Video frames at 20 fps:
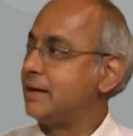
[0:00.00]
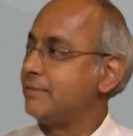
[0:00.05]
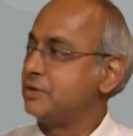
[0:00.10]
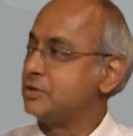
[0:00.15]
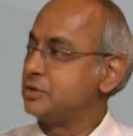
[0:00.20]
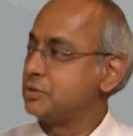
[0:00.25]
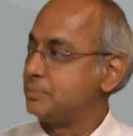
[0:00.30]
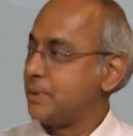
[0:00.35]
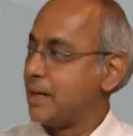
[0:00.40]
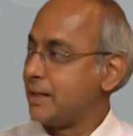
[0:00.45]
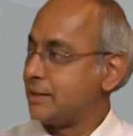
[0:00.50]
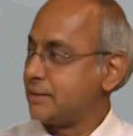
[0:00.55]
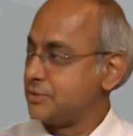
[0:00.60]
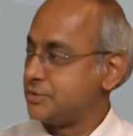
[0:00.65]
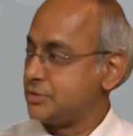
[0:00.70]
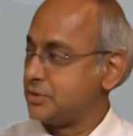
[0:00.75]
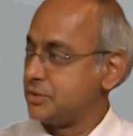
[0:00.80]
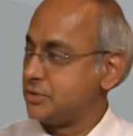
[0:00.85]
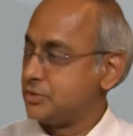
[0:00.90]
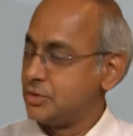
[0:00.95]
governance
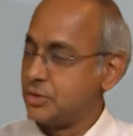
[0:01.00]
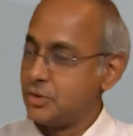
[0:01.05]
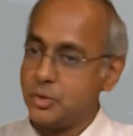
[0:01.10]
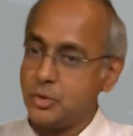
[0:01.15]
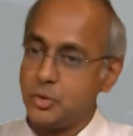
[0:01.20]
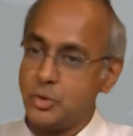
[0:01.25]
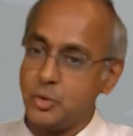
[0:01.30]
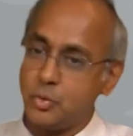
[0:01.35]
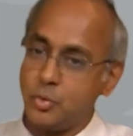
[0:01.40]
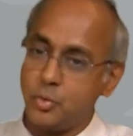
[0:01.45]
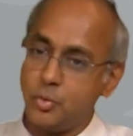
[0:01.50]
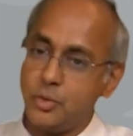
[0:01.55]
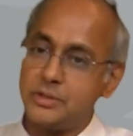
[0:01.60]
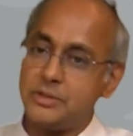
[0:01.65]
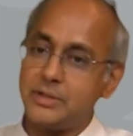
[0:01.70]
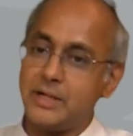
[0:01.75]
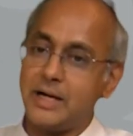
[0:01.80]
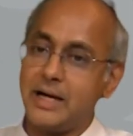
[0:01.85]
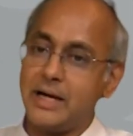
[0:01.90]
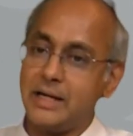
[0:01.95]
practices
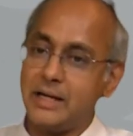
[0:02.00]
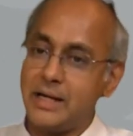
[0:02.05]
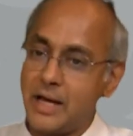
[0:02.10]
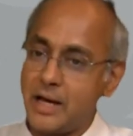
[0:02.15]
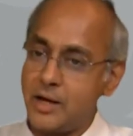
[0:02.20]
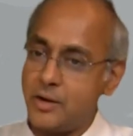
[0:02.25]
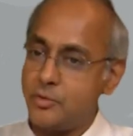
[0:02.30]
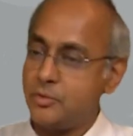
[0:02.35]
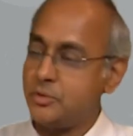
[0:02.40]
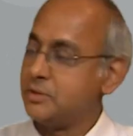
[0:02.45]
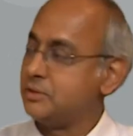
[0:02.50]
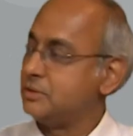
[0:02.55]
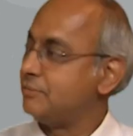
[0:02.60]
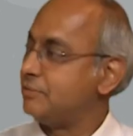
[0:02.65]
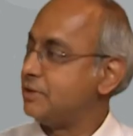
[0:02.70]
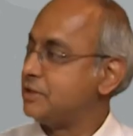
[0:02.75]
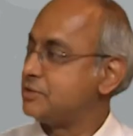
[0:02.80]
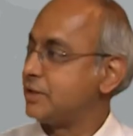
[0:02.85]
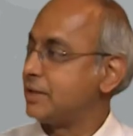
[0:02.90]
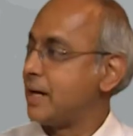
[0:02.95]
which allowed the
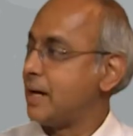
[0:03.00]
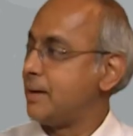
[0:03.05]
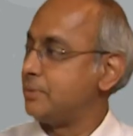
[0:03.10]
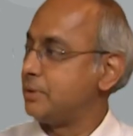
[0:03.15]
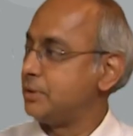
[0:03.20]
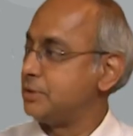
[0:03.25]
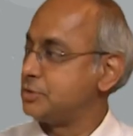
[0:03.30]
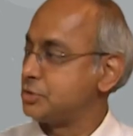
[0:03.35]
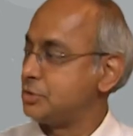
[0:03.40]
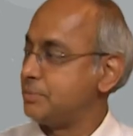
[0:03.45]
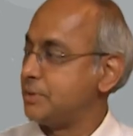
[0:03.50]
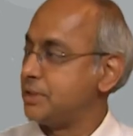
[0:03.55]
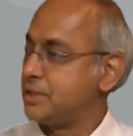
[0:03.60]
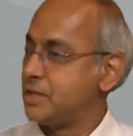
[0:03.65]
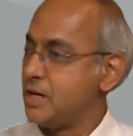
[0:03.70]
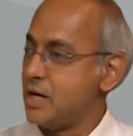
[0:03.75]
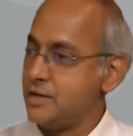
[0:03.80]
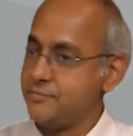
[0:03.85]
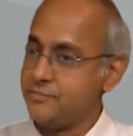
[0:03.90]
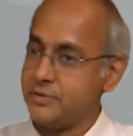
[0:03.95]
venture capitalists to be
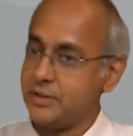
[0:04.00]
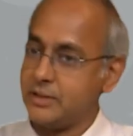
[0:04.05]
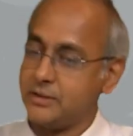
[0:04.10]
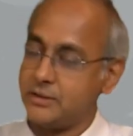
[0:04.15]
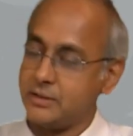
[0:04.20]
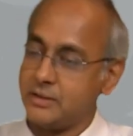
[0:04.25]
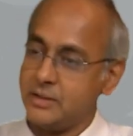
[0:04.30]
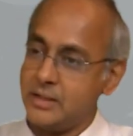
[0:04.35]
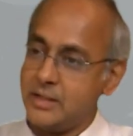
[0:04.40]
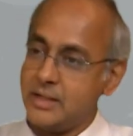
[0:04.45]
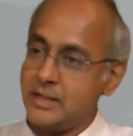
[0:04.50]
confident